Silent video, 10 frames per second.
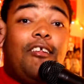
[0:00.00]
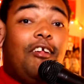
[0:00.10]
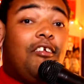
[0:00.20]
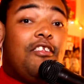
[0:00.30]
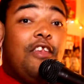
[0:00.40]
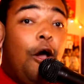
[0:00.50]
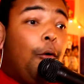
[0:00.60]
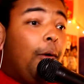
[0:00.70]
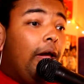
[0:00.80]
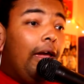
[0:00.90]
Like I really
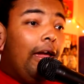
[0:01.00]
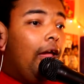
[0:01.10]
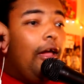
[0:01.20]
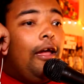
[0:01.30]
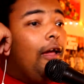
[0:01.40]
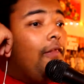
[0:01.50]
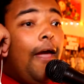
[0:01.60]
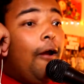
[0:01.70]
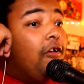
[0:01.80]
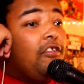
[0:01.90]
didn't talk the rest of the
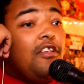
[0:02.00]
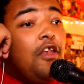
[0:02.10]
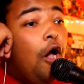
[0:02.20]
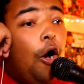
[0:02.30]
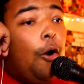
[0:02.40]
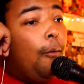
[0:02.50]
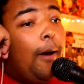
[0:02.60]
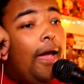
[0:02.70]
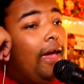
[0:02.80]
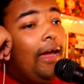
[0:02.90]
night. I was kind of
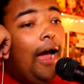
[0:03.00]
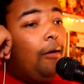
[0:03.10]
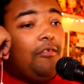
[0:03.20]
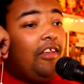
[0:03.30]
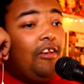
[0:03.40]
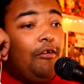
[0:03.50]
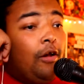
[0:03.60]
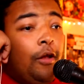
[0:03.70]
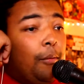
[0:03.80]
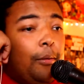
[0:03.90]
quiet,
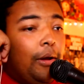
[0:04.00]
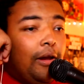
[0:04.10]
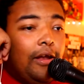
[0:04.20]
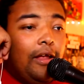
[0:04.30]
and I would say